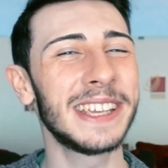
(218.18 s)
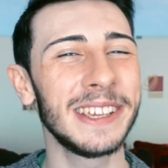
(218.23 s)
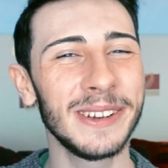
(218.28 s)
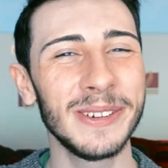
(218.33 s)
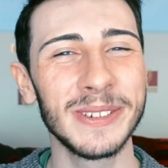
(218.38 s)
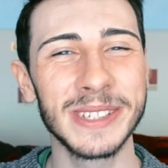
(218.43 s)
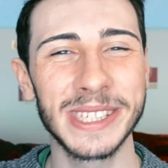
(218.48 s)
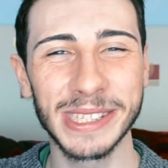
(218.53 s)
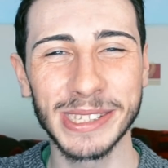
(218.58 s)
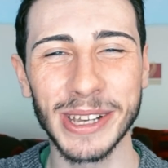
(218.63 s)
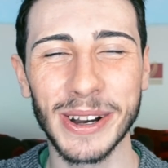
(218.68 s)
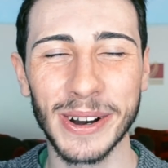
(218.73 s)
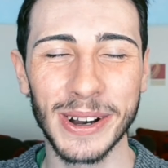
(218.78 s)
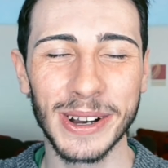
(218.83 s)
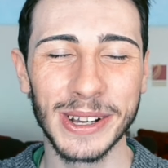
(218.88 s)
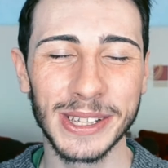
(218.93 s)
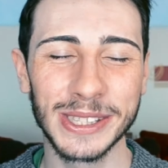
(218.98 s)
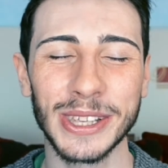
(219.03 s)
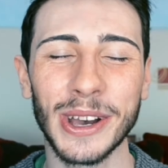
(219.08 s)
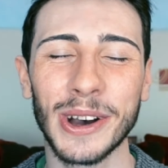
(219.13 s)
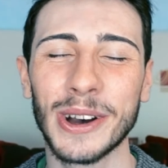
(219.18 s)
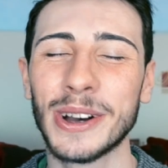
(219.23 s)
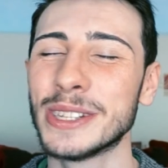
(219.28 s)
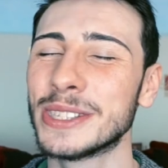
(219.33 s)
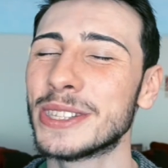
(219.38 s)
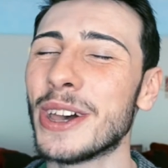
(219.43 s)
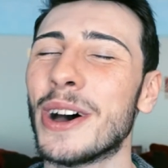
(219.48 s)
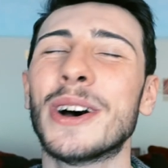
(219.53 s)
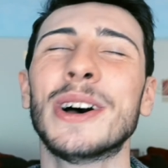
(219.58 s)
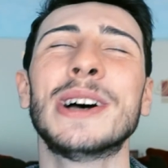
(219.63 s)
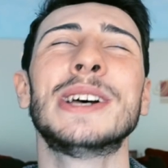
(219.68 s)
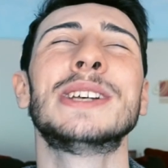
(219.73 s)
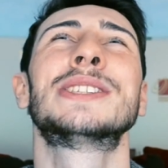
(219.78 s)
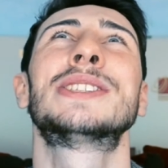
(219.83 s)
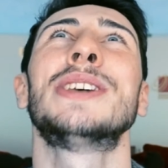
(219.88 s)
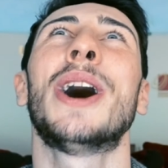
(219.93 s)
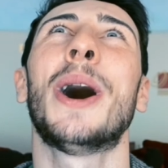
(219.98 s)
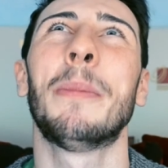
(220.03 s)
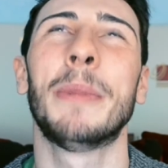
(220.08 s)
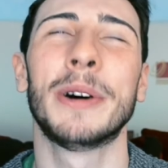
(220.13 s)
you so
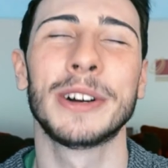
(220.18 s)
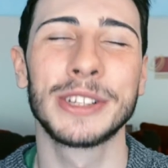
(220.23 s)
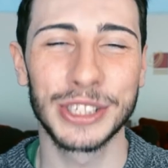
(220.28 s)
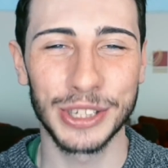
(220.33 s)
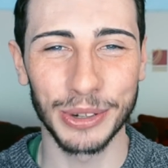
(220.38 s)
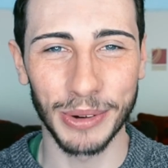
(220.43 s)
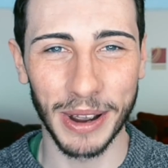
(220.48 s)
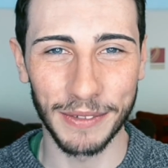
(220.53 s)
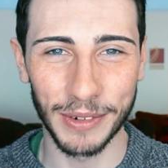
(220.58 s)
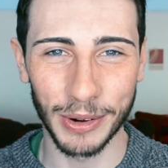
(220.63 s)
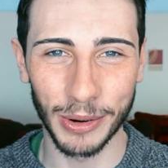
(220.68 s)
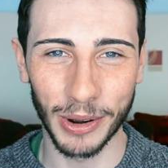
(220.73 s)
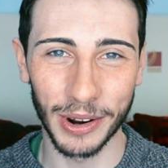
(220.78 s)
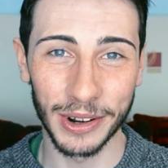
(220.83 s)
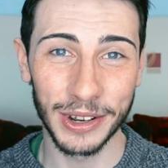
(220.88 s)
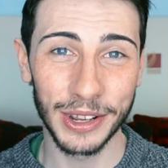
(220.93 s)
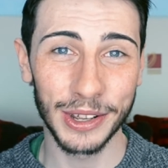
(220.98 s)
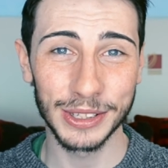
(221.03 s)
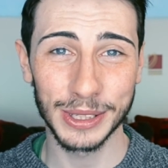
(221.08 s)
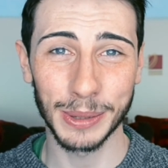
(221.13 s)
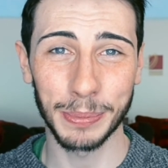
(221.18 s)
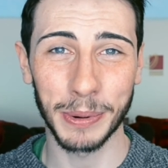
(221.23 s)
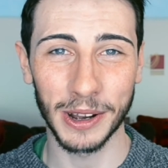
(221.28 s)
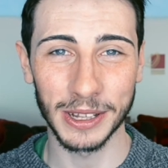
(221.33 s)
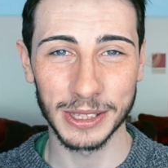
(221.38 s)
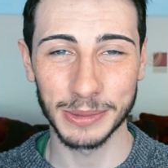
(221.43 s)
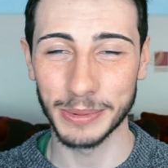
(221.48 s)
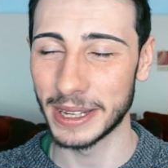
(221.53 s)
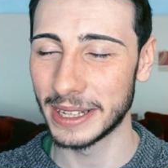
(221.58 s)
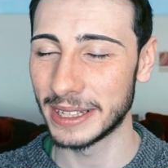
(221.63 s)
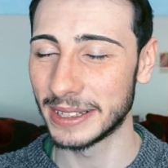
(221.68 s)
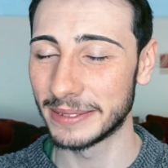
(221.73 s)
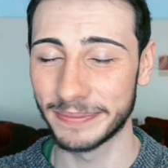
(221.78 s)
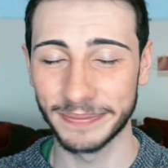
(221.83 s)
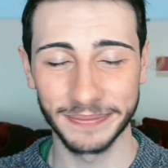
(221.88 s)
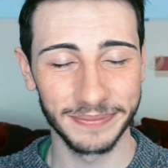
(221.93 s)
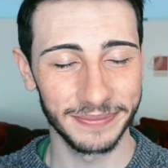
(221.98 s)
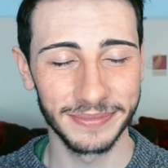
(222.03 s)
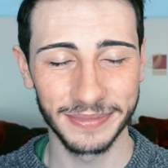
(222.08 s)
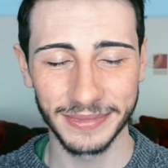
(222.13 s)
much to everyone who supports me.
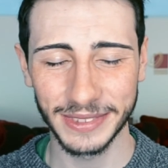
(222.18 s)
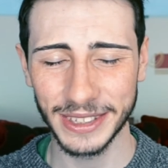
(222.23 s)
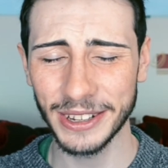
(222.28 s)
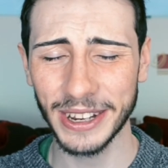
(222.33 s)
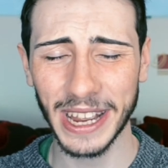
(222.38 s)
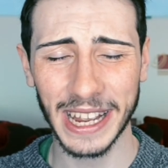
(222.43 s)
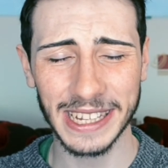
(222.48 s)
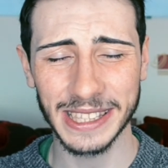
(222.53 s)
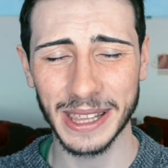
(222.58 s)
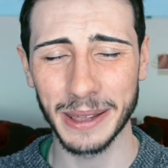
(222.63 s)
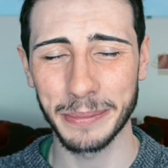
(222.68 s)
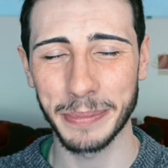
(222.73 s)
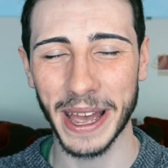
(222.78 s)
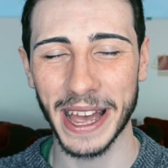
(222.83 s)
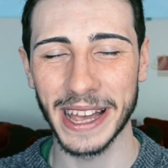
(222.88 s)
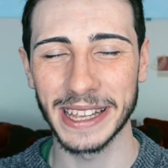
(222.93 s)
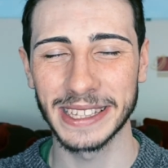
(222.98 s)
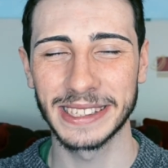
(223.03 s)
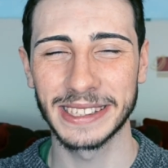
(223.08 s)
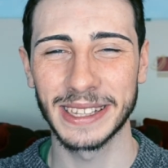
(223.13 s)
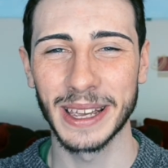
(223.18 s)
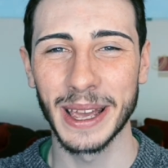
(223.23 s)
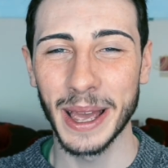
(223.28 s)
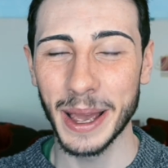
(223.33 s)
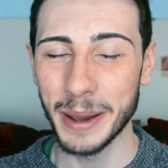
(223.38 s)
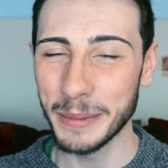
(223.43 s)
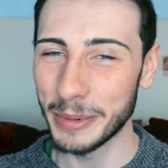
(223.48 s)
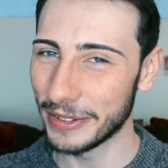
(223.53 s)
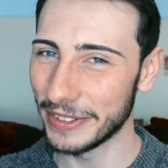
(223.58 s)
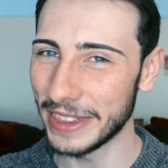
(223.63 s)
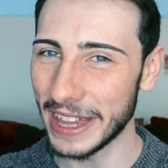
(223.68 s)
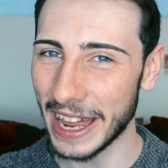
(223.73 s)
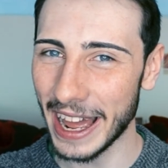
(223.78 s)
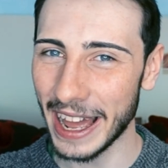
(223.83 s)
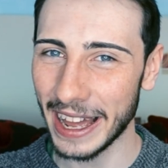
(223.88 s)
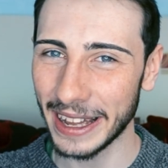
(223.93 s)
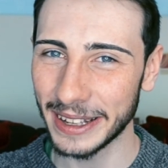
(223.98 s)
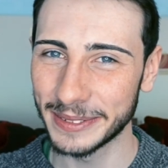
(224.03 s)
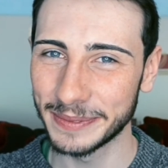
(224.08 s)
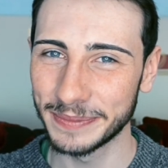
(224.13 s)
You guys are the best. But with
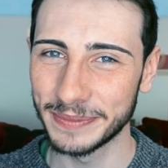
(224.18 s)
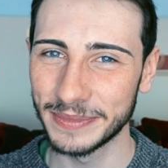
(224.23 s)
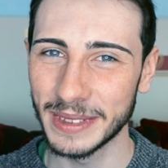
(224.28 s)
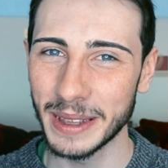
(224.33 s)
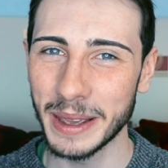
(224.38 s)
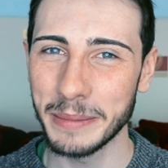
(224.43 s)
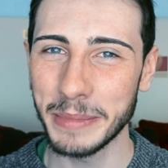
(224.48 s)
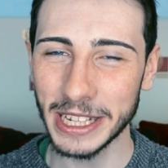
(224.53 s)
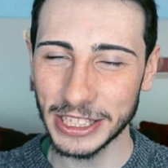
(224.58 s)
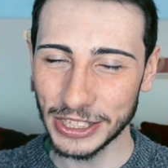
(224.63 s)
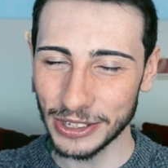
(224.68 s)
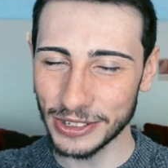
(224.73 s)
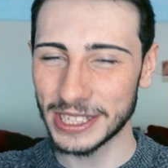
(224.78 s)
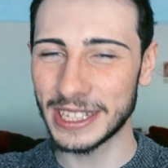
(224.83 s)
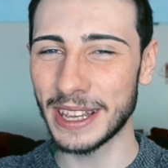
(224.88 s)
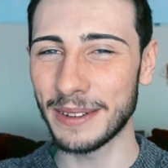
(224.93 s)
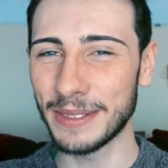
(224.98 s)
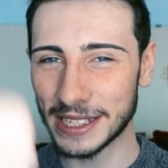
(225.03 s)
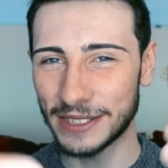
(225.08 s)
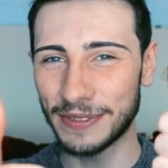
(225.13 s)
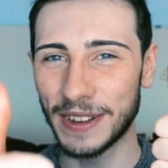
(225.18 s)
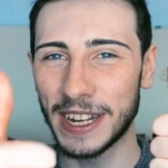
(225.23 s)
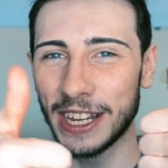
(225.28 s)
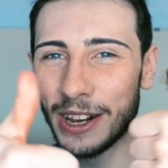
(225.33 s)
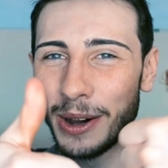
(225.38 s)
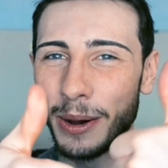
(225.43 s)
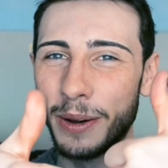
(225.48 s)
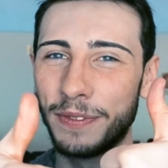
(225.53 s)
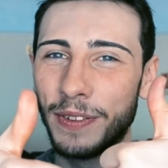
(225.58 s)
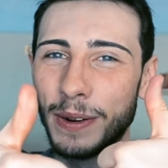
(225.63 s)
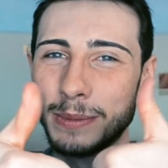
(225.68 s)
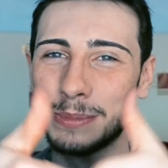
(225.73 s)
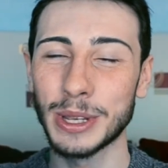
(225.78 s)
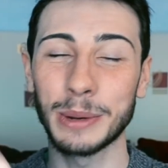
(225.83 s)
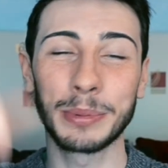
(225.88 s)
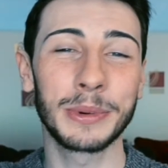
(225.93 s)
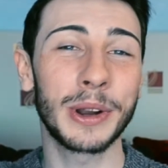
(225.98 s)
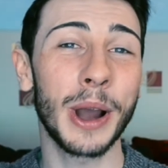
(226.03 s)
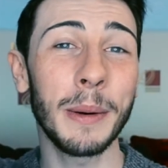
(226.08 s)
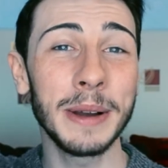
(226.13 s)
that, make sure to give this video a thumbs
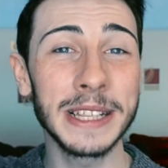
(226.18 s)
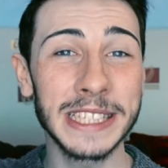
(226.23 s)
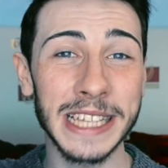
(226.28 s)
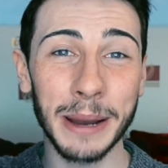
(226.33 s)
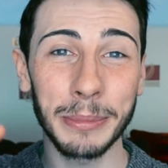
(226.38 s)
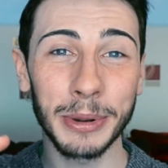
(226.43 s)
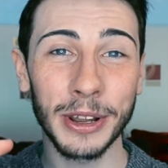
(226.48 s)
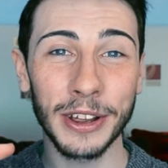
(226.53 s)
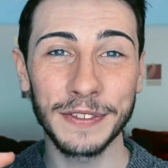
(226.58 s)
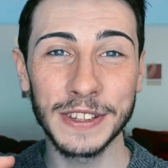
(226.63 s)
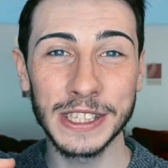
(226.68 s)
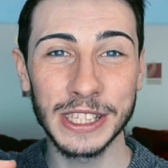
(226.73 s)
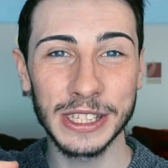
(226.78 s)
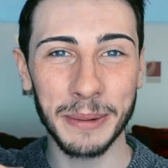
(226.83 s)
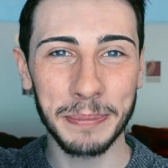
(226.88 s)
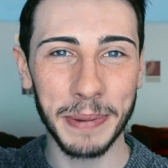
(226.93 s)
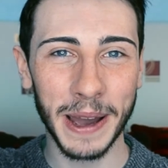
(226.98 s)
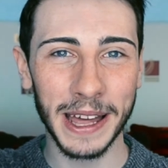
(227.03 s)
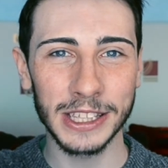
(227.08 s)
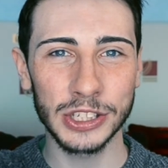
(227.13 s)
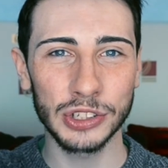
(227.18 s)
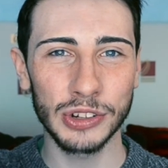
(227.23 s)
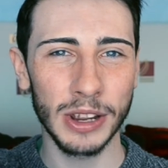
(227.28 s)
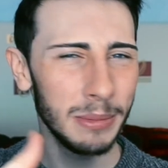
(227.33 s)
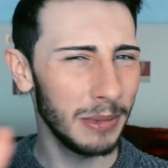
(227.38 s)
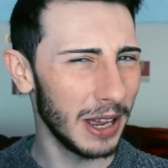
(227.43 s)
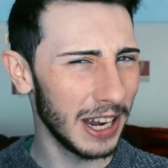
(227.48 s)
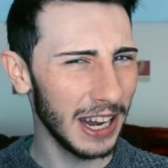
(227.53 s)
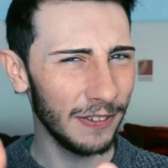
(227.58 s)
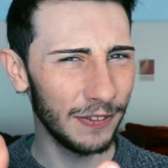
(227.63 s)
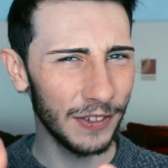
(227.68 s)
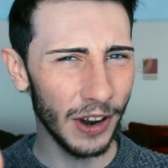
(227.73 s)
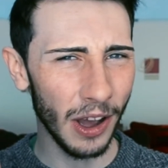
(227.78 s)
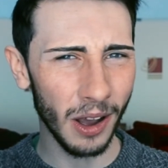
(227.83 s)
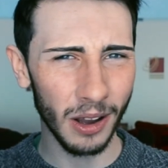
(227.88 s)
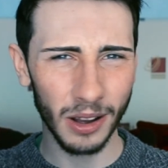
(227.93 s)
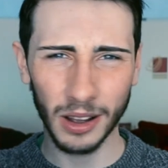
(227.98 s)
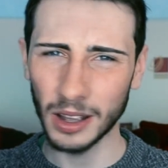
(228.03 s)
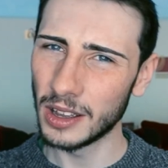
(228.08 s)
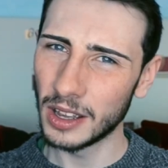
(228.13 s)
up, comment down below if you stopped by the stream, and if
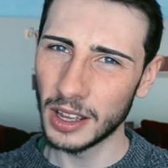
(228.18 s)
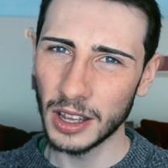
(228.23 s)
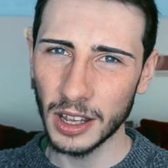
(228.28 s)
not,